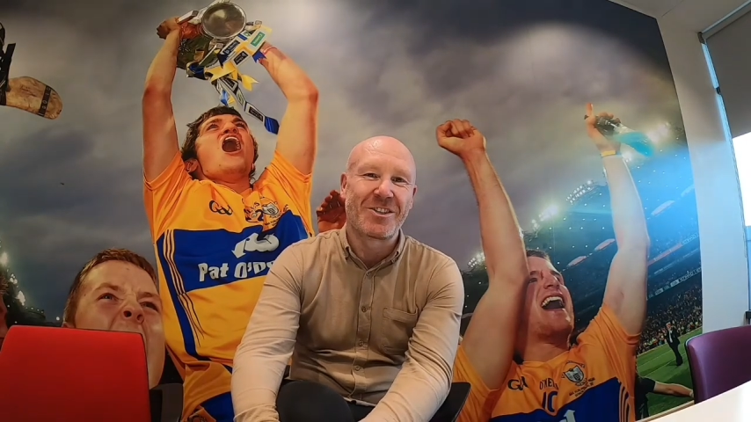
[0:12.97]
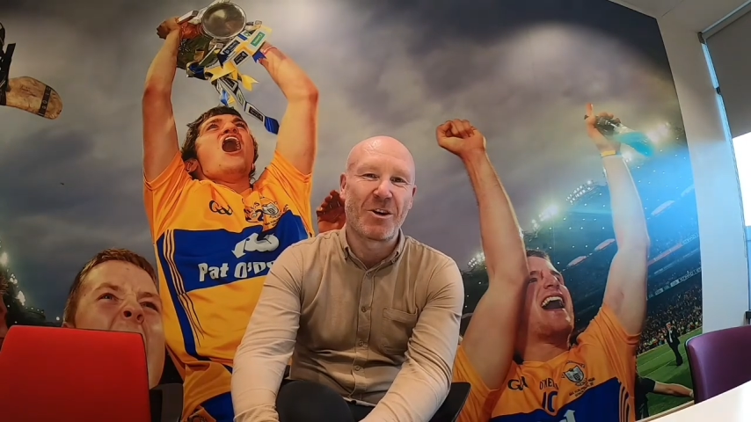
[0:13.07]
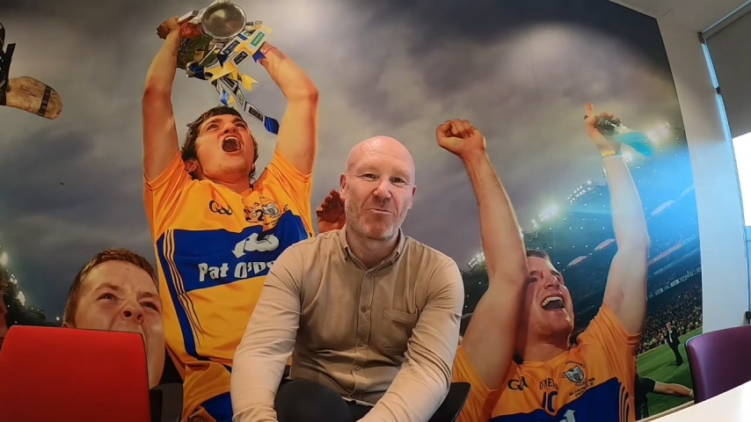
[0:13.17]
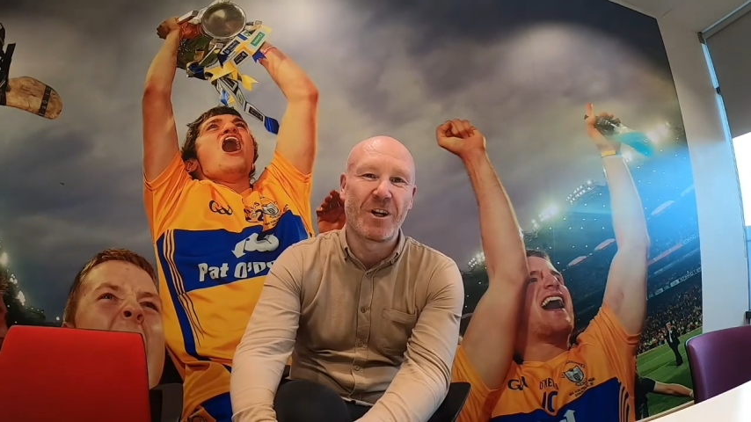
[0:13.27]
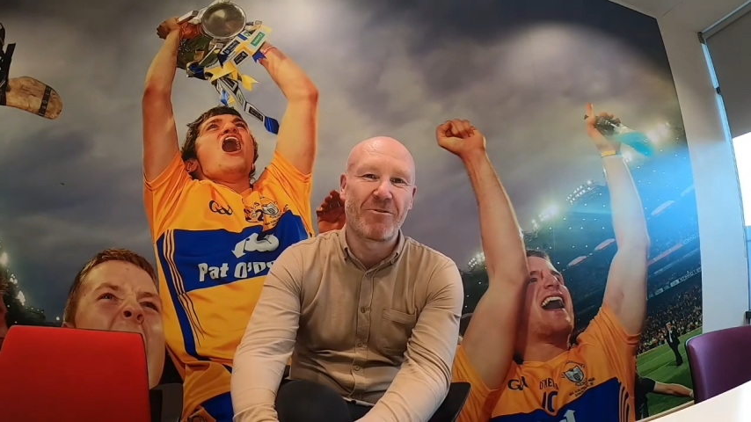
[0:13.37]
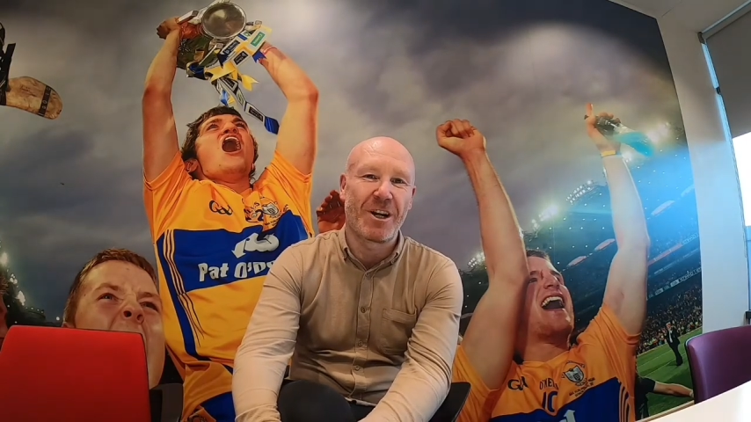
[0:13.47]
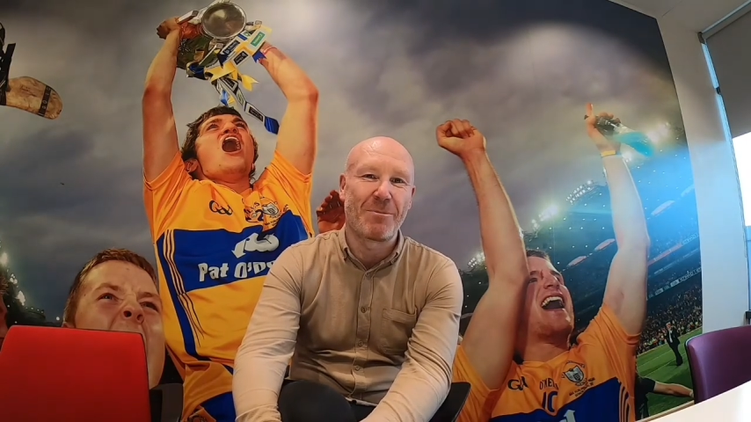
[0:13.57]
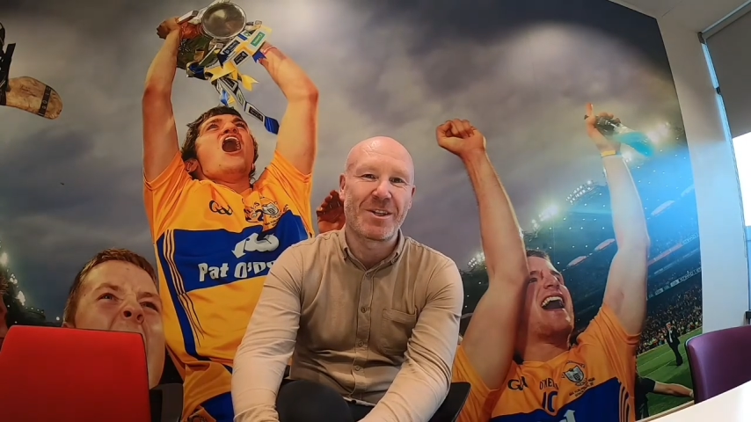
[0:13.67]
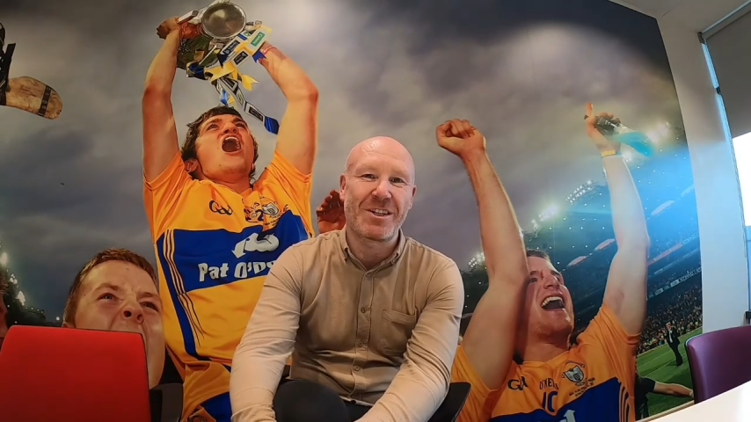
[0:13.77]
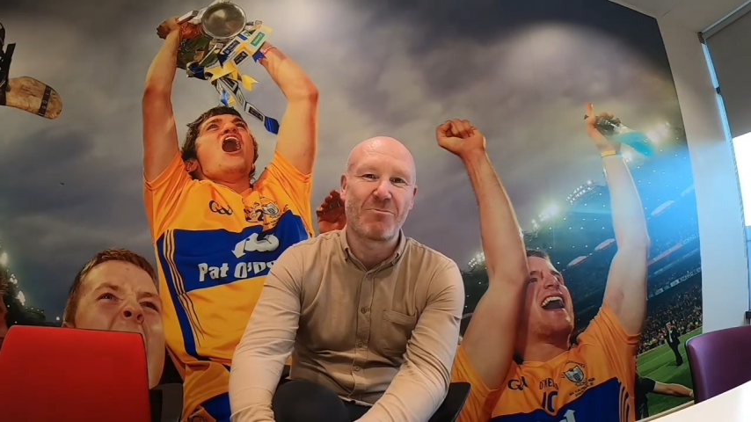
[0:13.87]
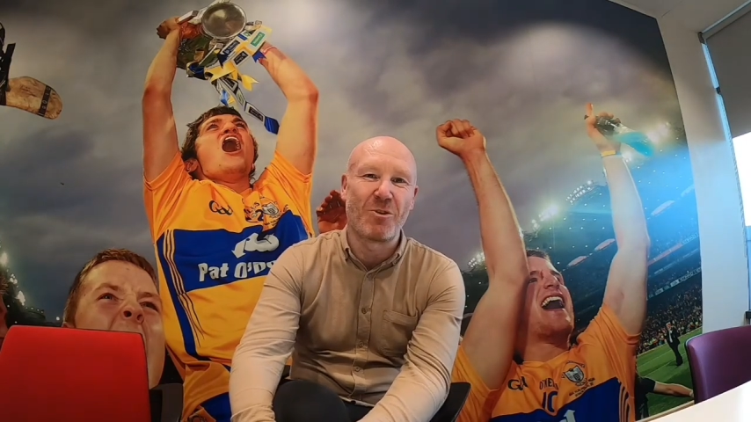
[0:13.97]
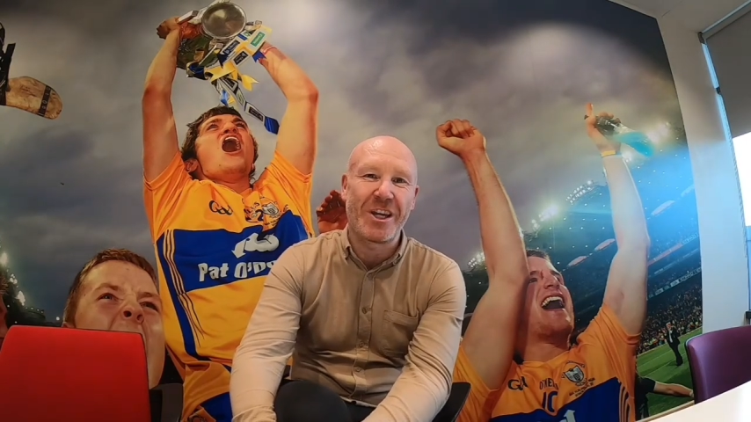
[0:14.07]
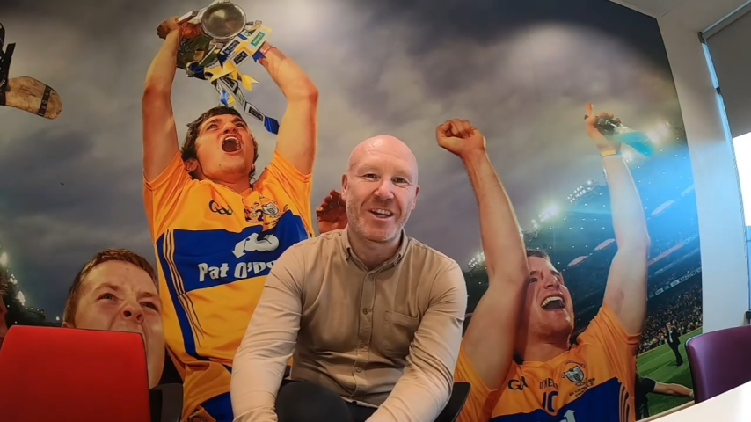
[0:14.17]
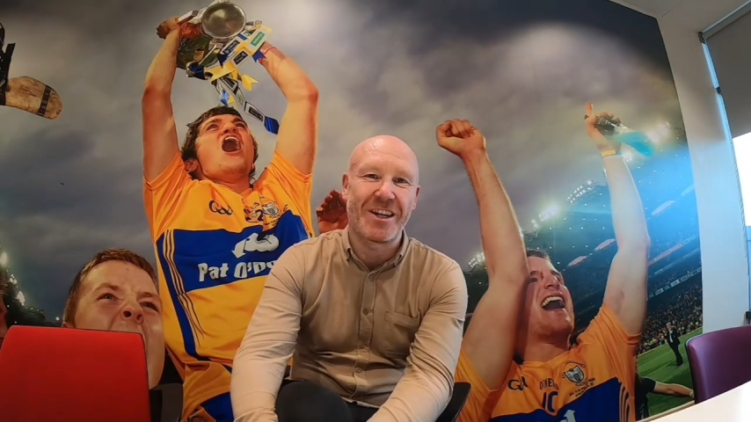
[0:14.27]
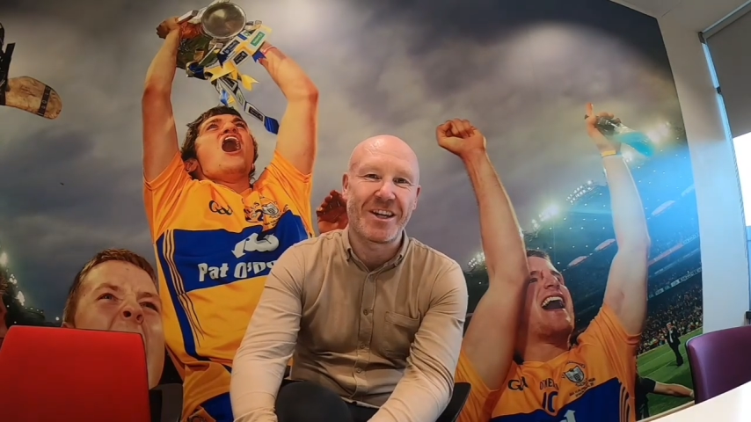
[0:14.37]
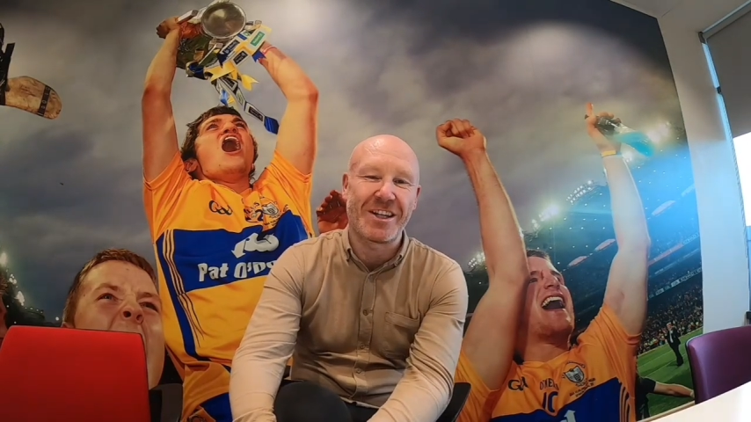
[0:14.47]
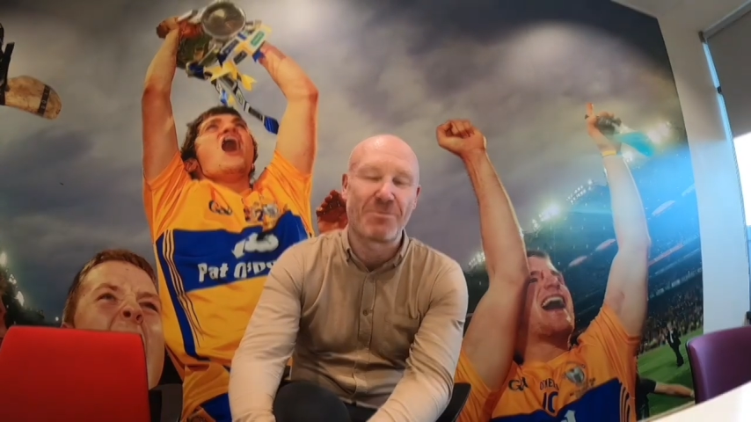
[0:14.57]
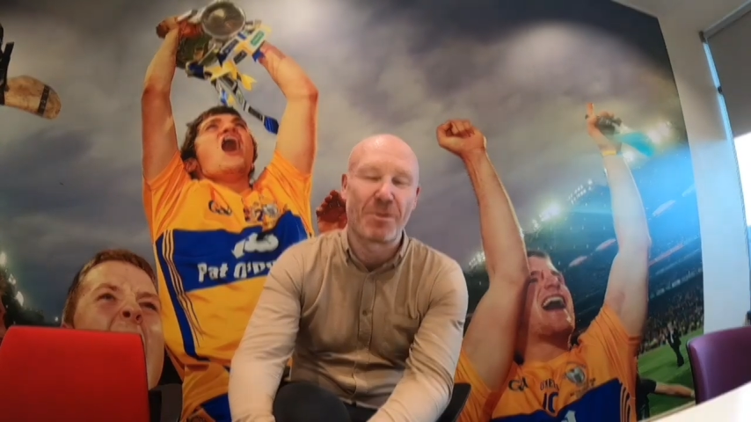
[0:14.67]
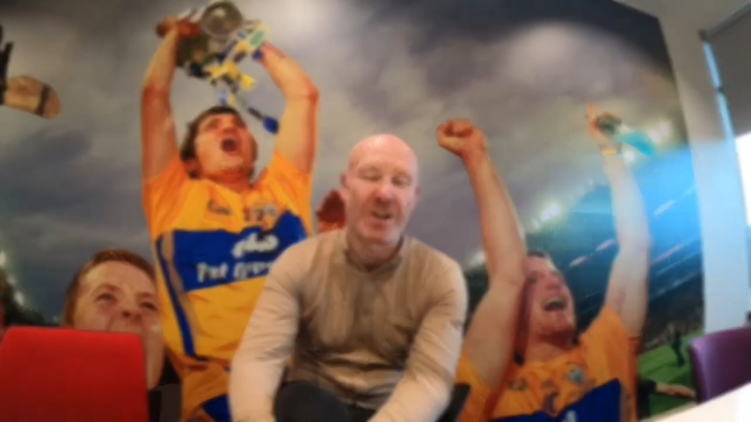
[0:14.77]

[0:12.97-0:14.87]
So really, really busy week. It's